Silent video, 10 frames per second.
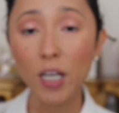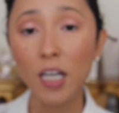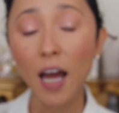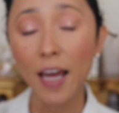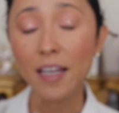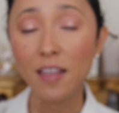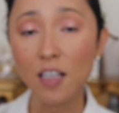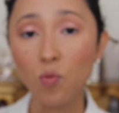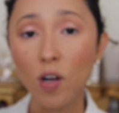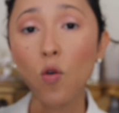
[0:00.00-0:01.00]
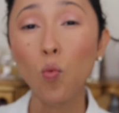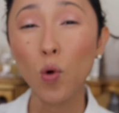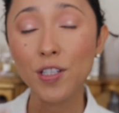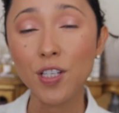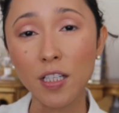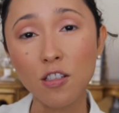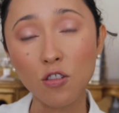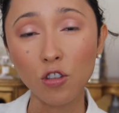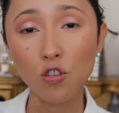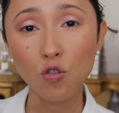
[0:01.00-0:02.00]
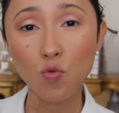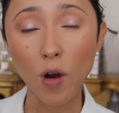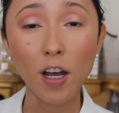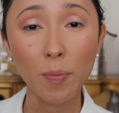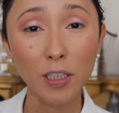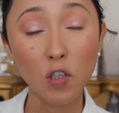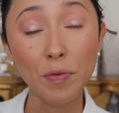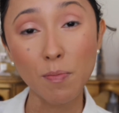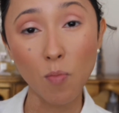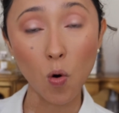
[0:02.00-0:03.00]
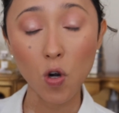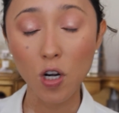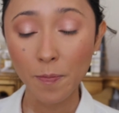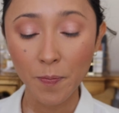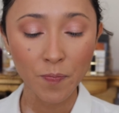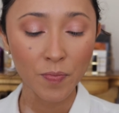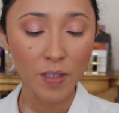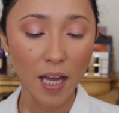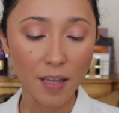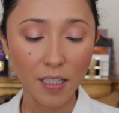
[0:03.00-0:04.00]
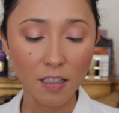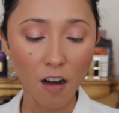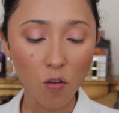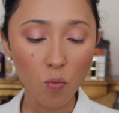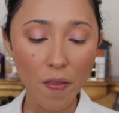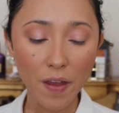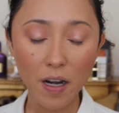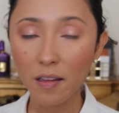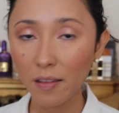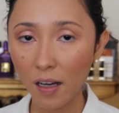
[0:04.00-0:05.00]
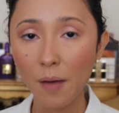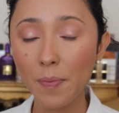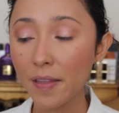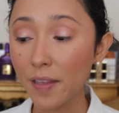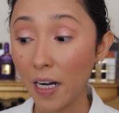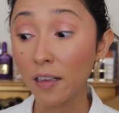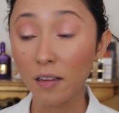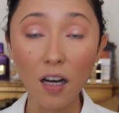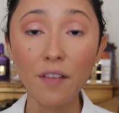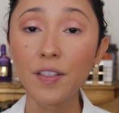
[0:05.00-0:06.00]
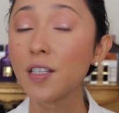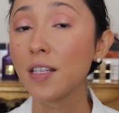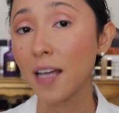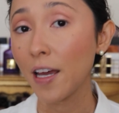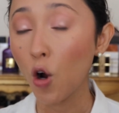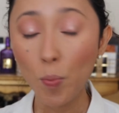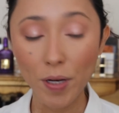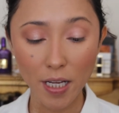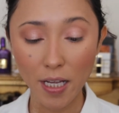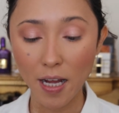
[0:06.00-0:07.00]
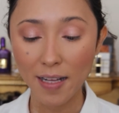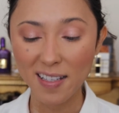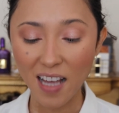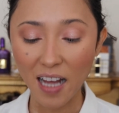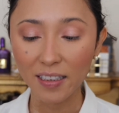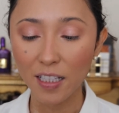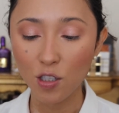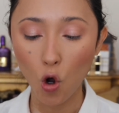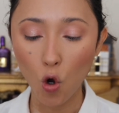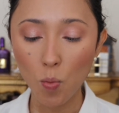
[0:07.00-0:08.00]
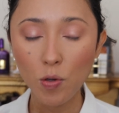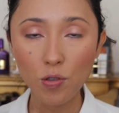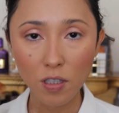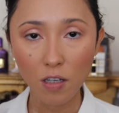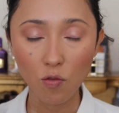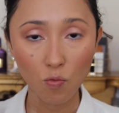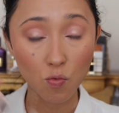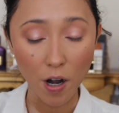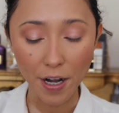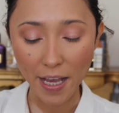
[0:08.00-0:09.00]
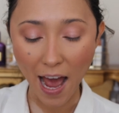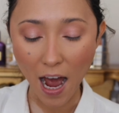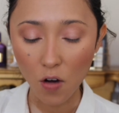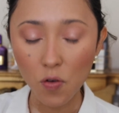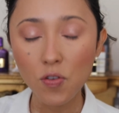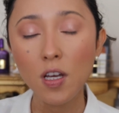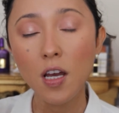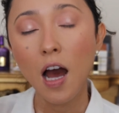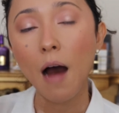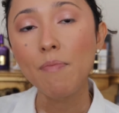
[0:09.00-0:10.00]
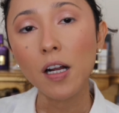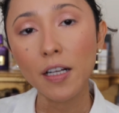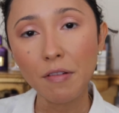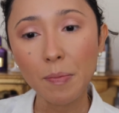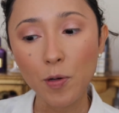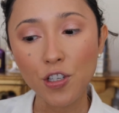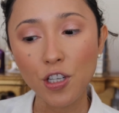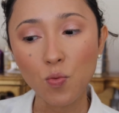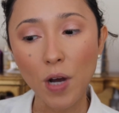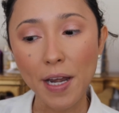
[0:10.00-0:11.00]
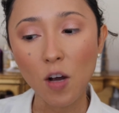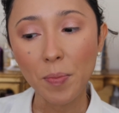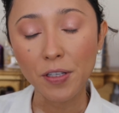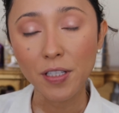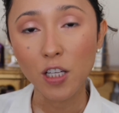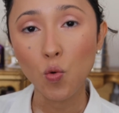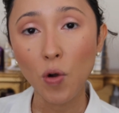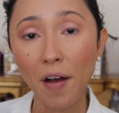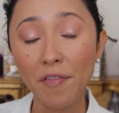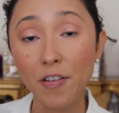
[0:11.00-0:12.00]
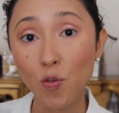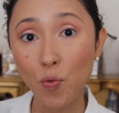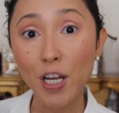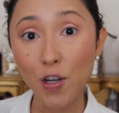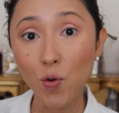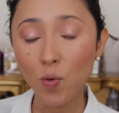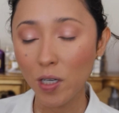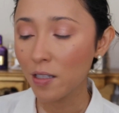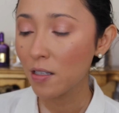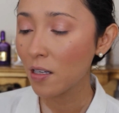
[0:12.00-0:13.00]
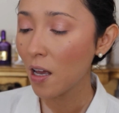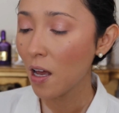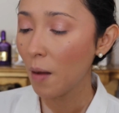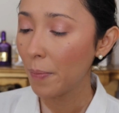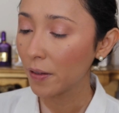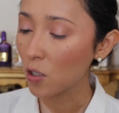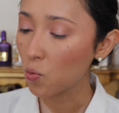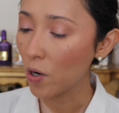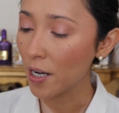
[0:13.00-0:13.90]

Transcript: like this one once it starts to dry up a little bit more. And then another one that I loved since I opened it, and sadly it's almost running out. I'm not gonna repurchase right now because I do have 3 new ones, but this one